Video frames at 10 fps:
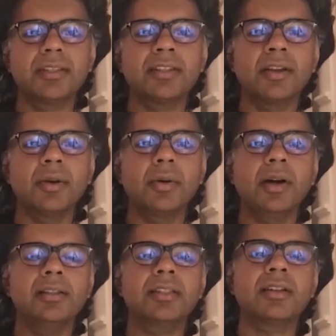So
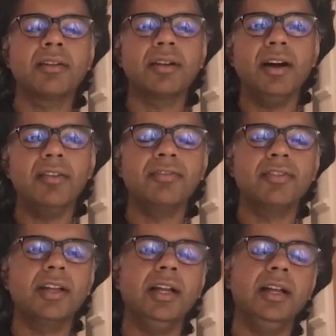I'll start off.
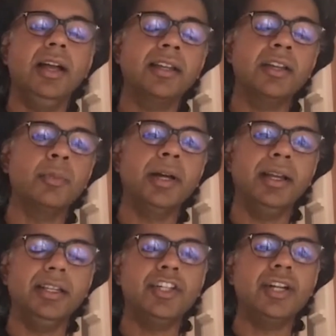I go
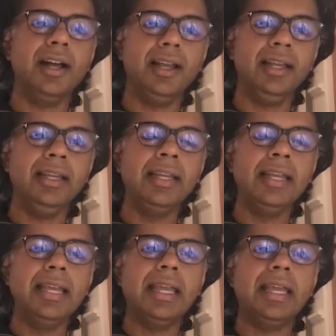by Jai,
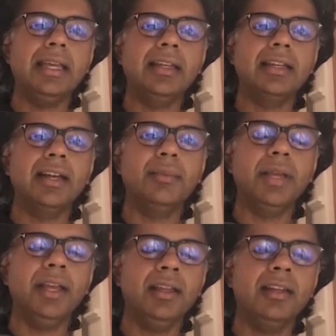and I'm
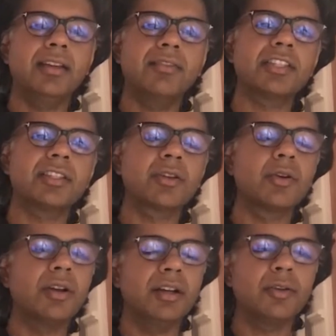head of
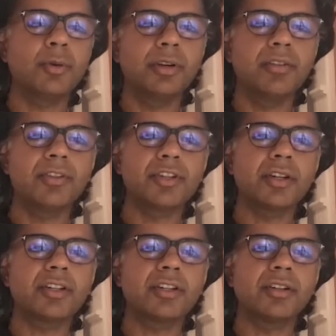core
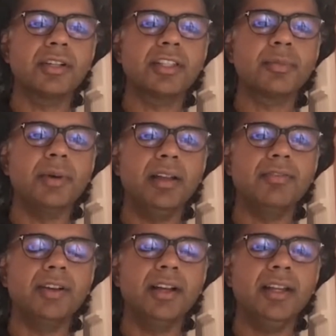infrastructure at
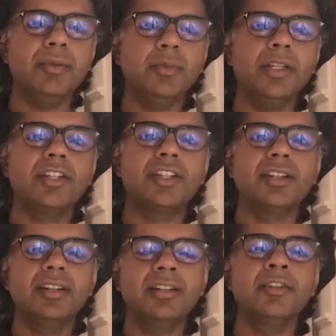Spotify, which
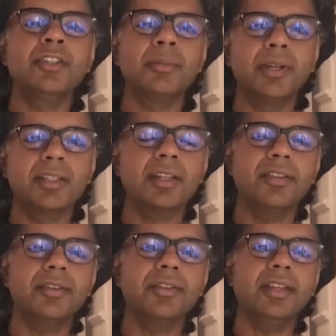includes, amongst
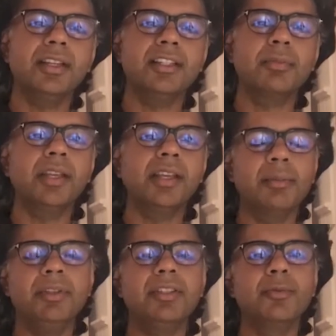other things, being
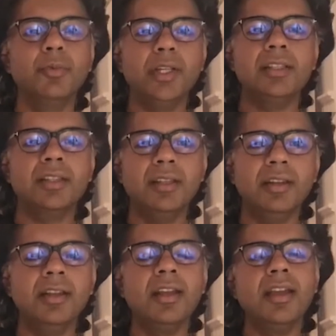able to
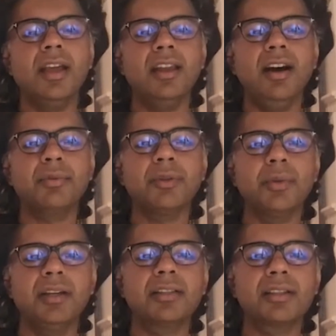reason and
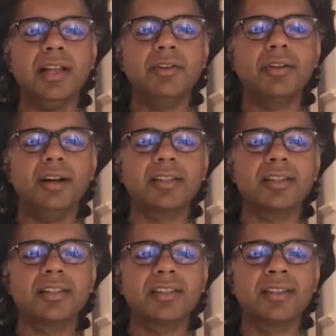optimize cloud
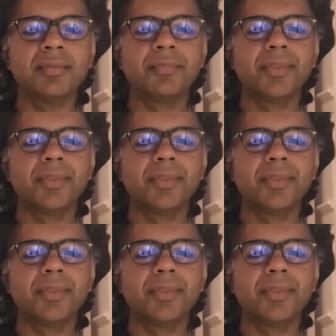costs.